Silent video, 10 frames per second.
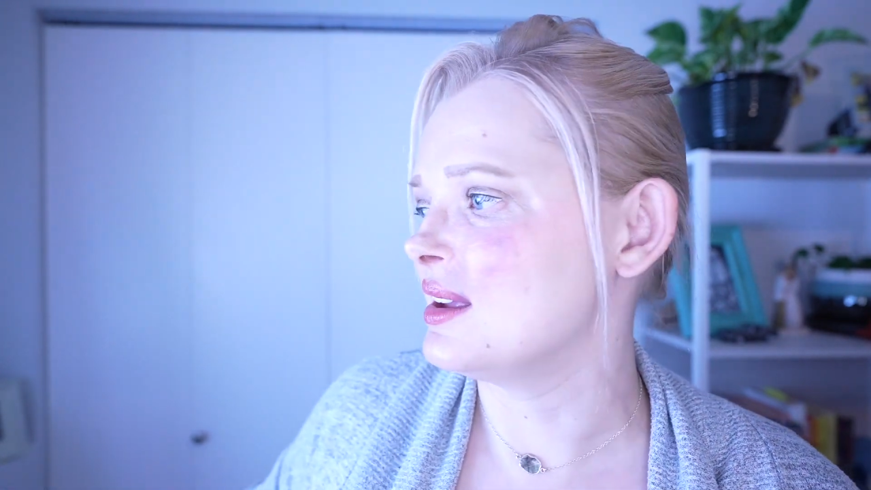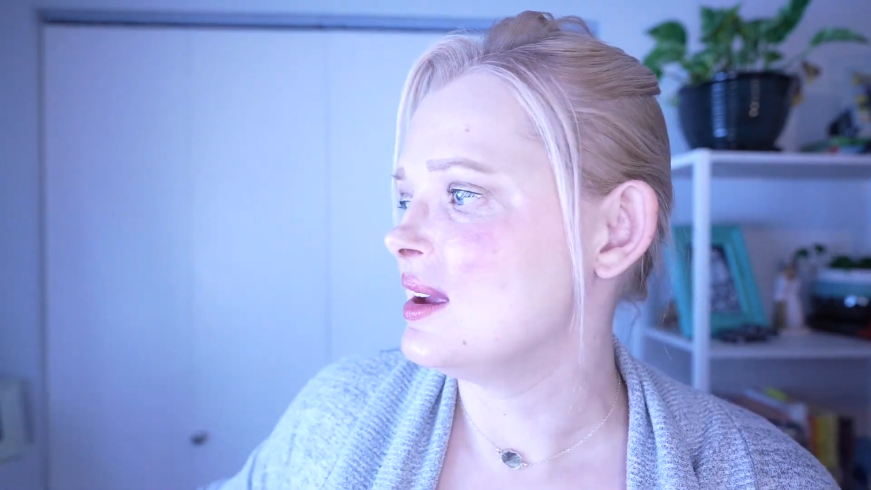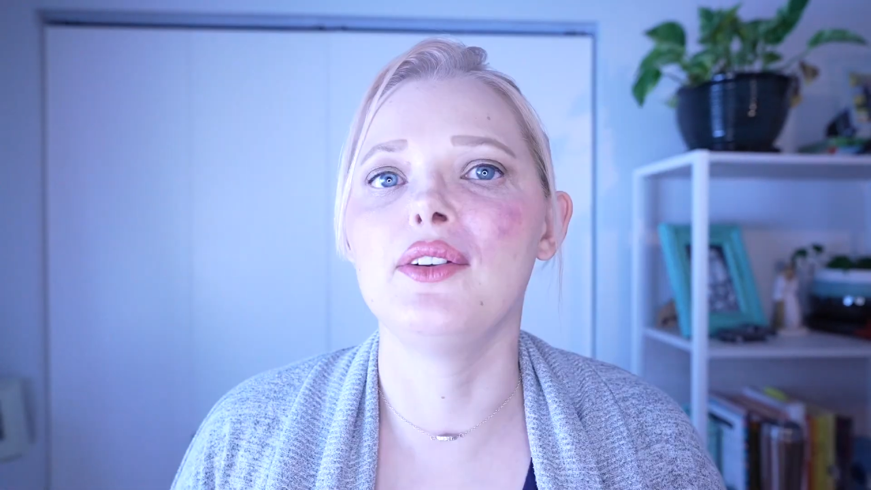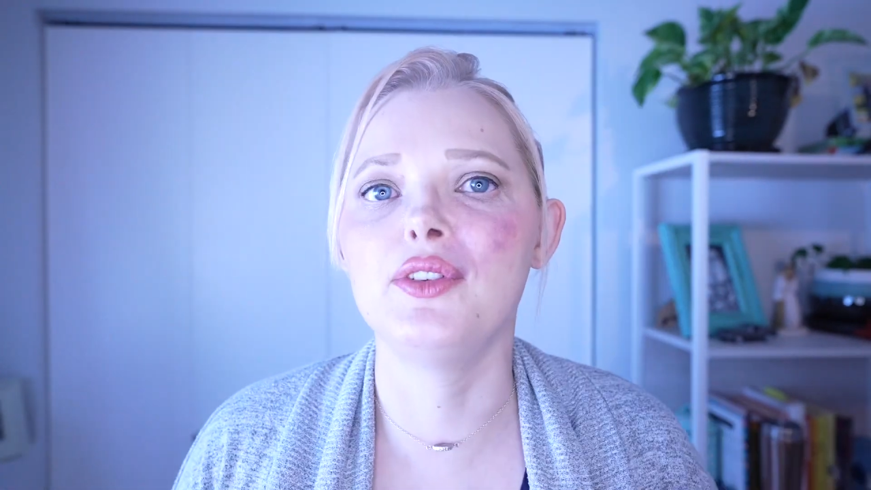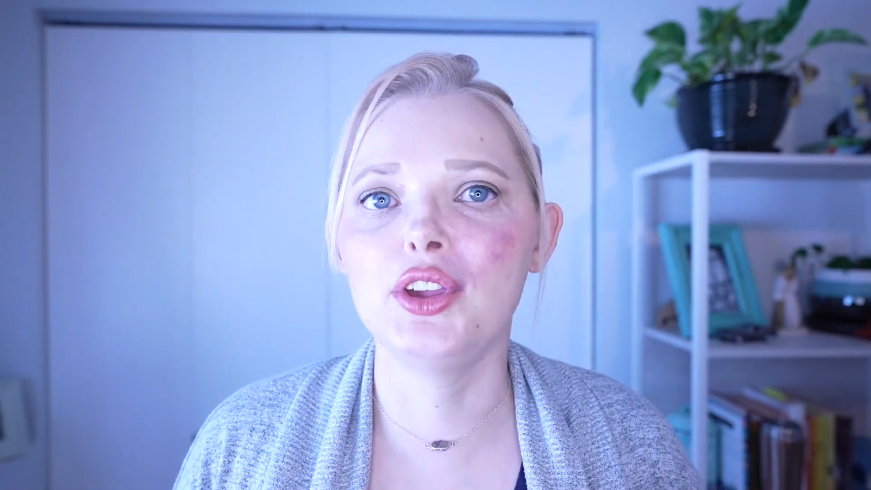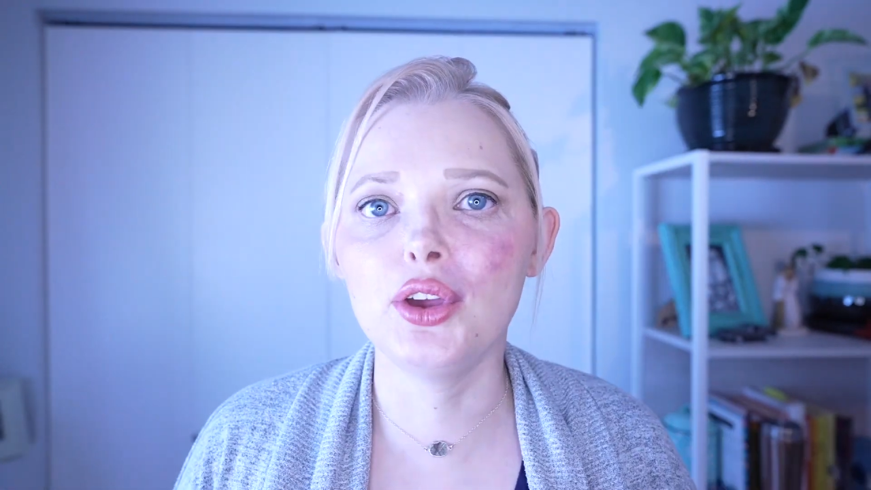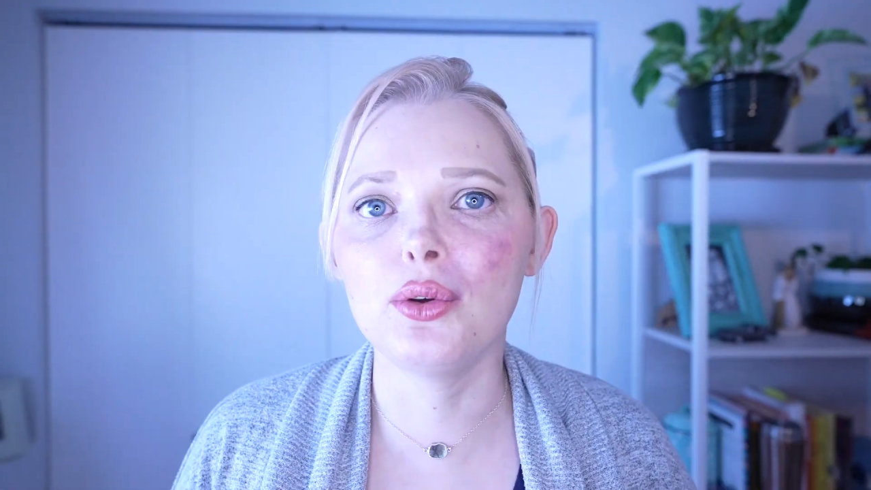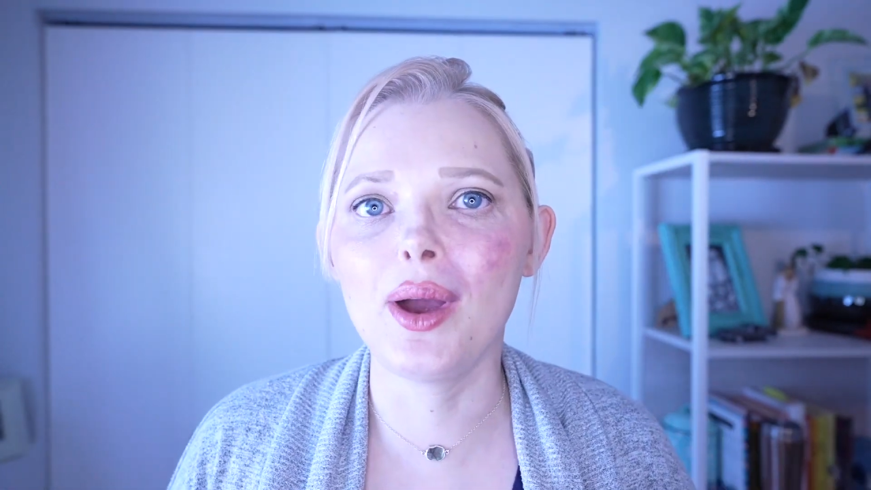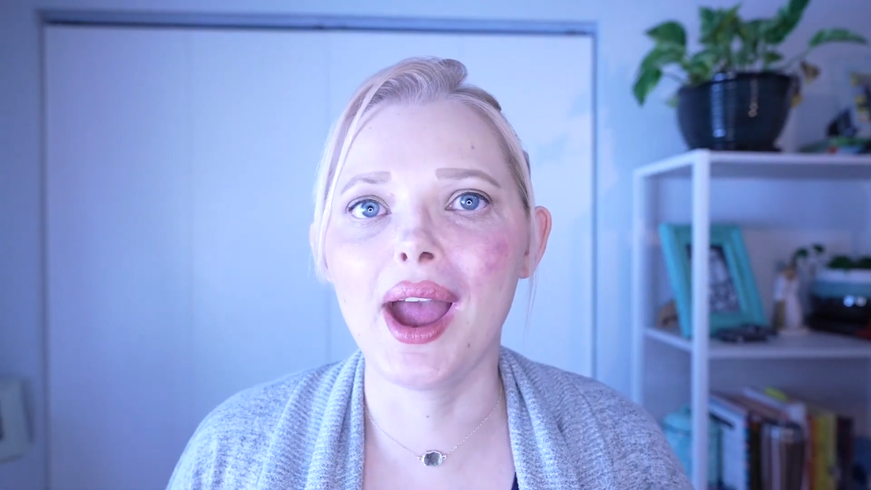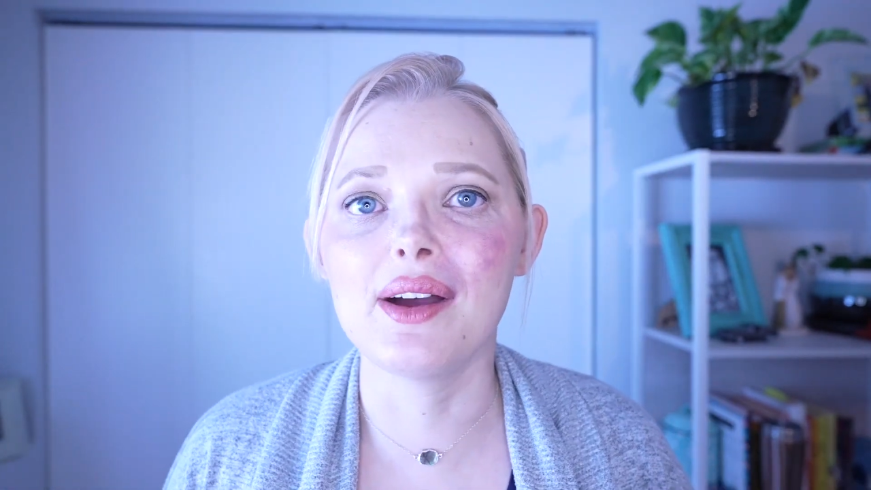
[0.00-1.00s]
If
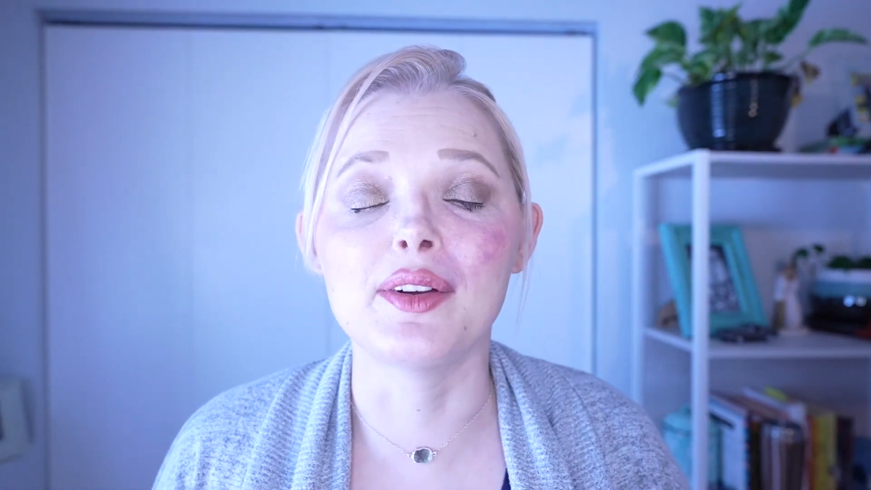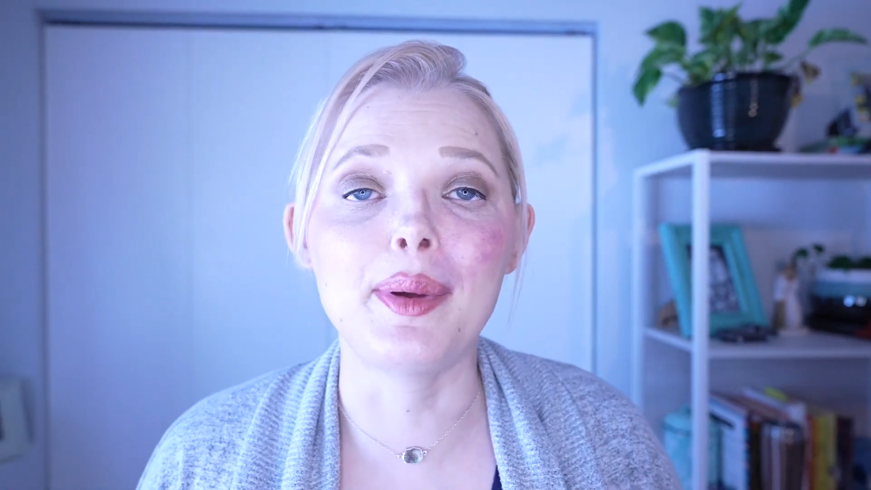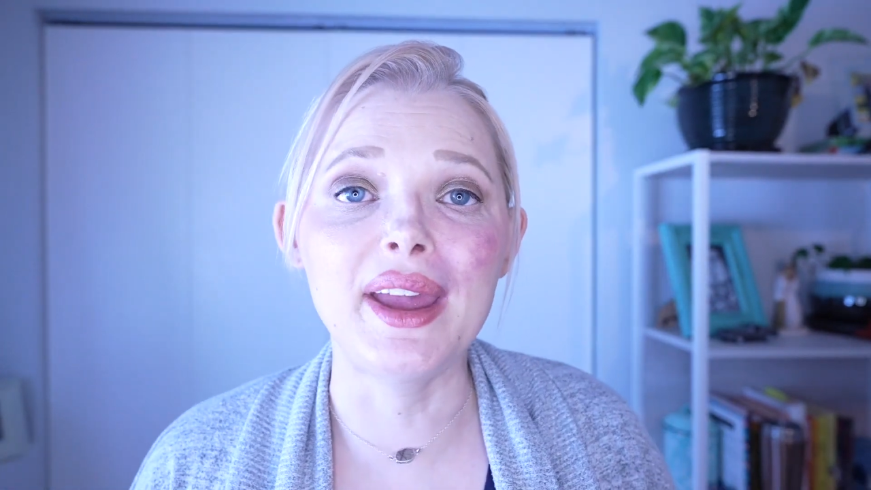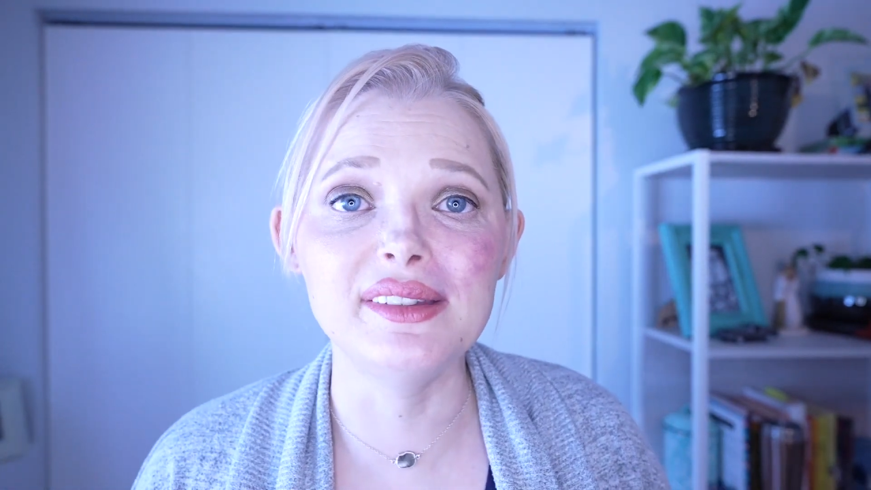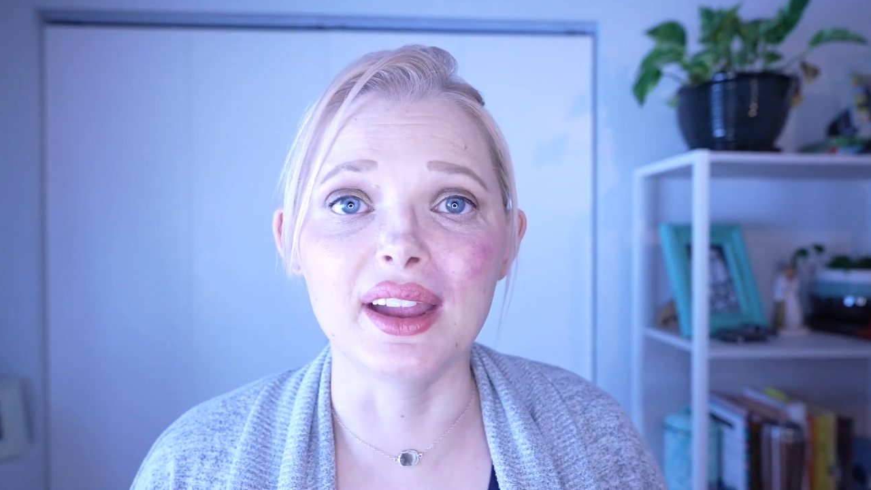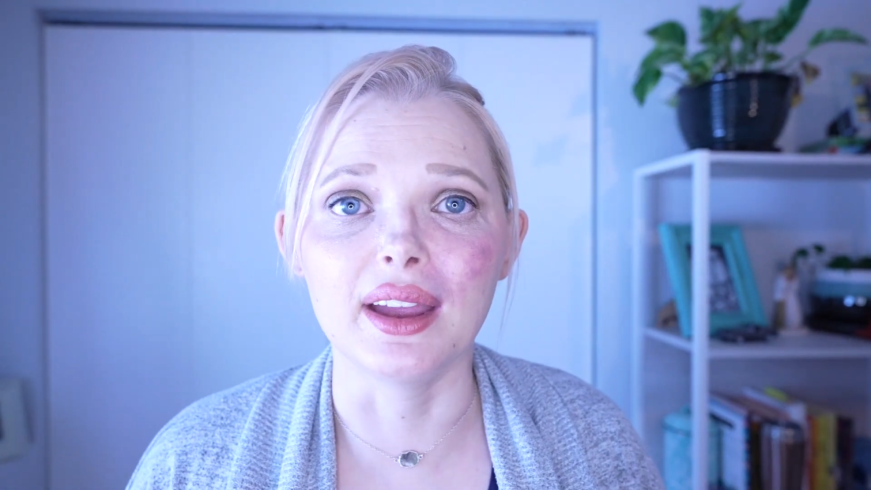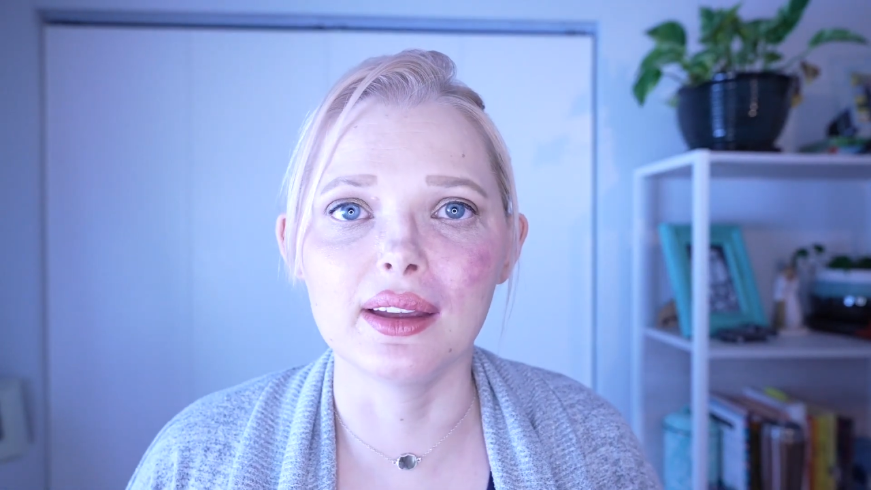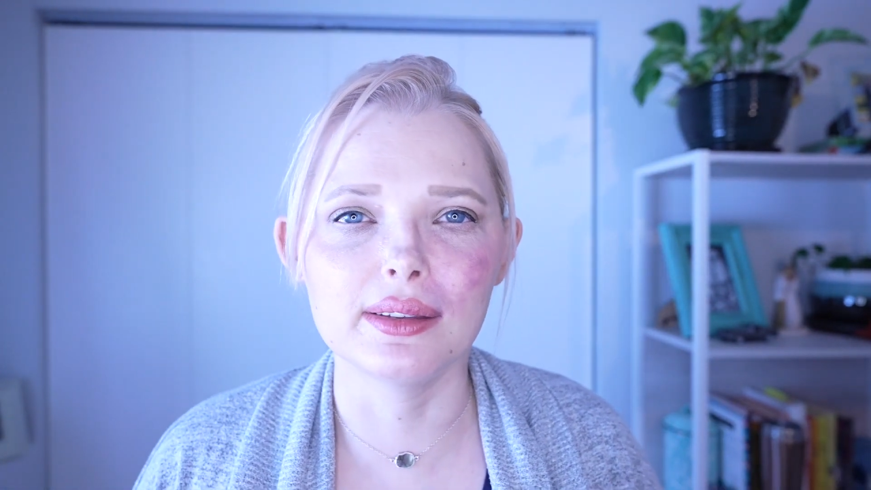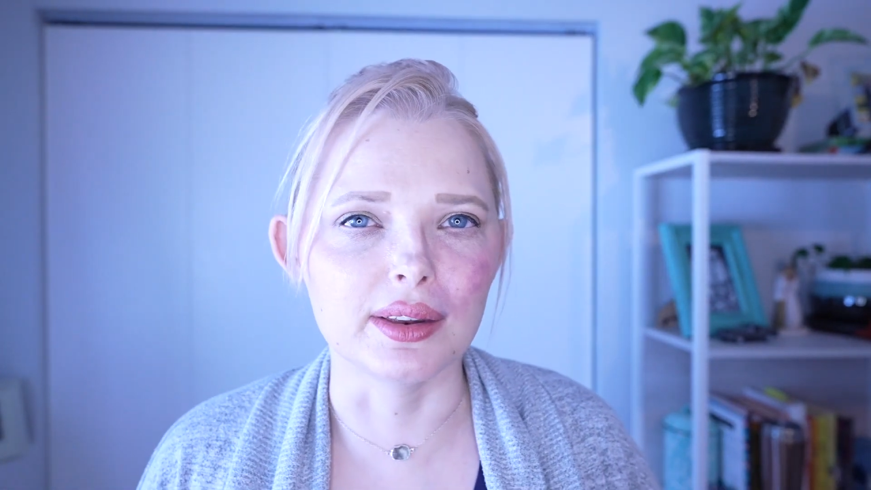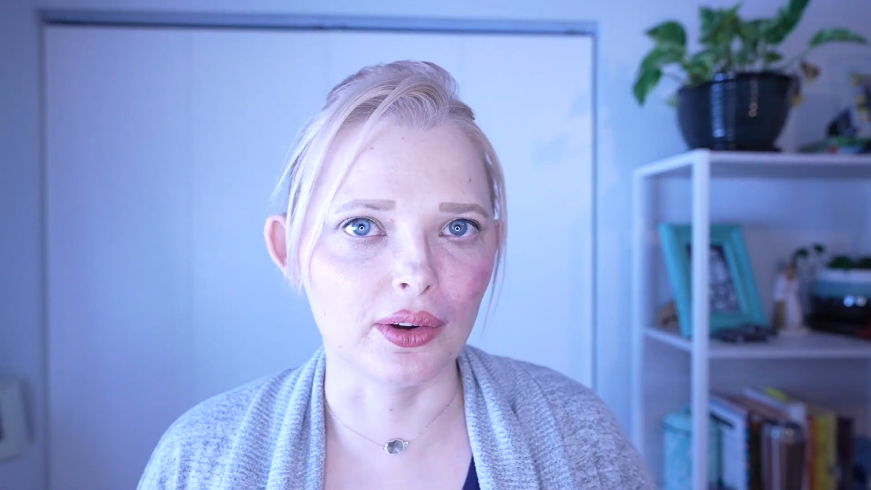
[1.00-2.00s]
you have a painting,
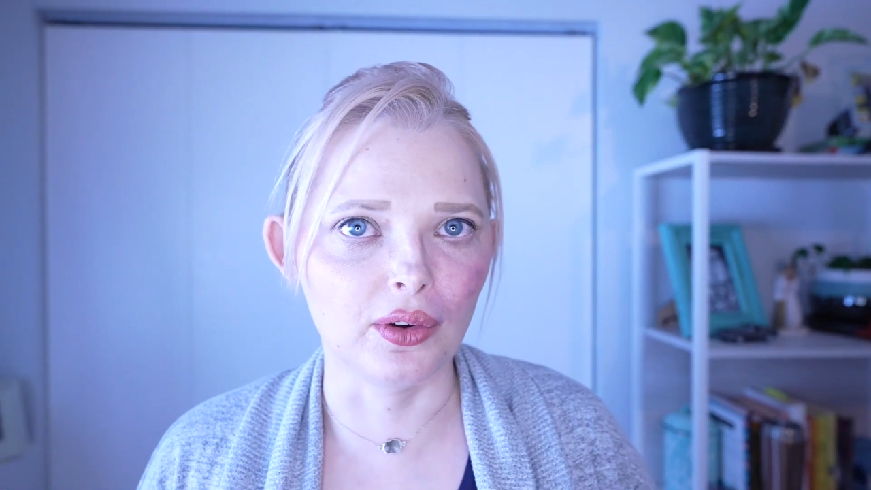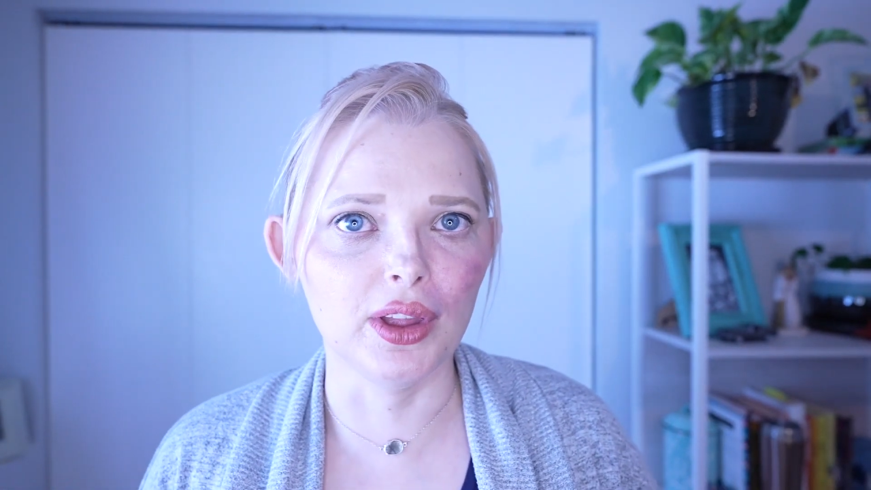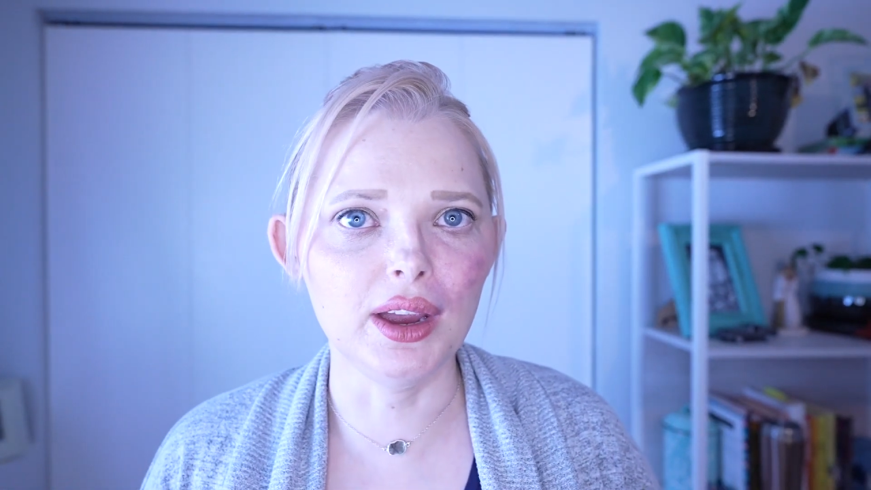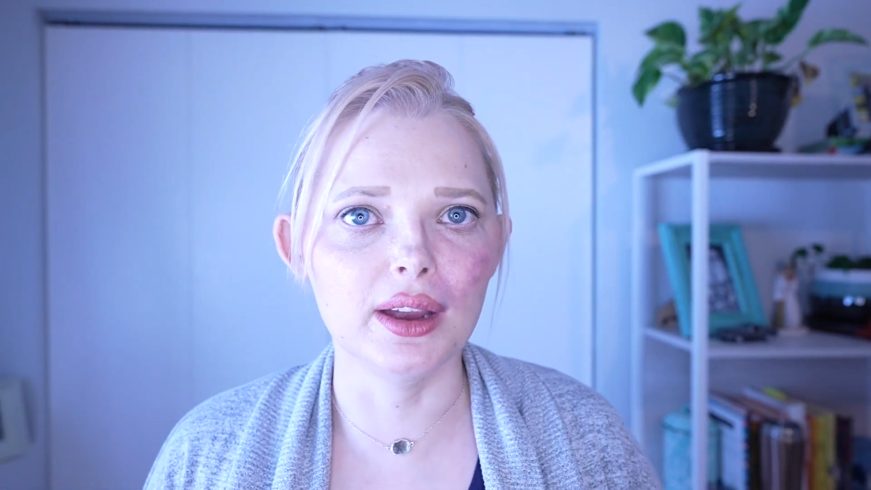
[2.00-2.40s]
is it acrylic?